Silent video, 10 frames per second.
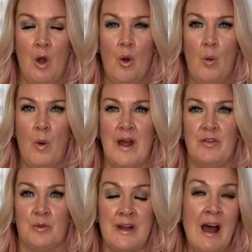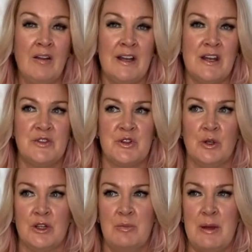when the reality is the
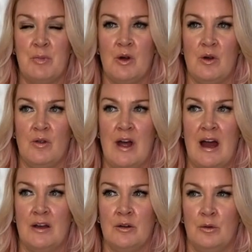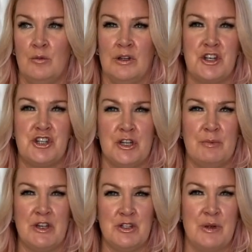only people that really should have
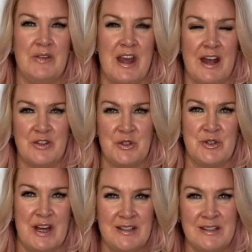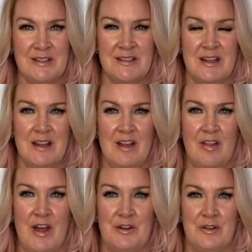been doing the exercises
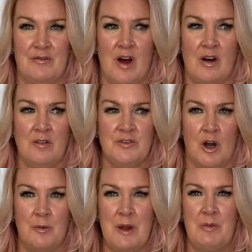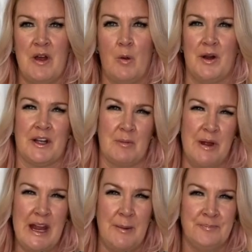that are involved are people that want to
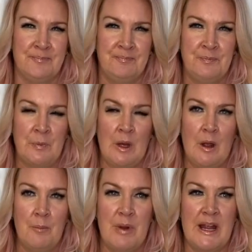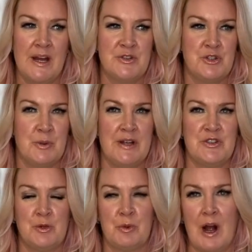compete. Because doing
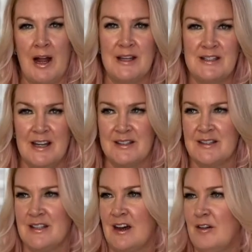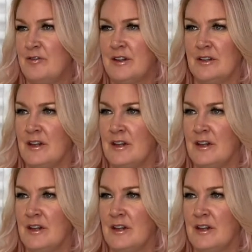super high intense stuff and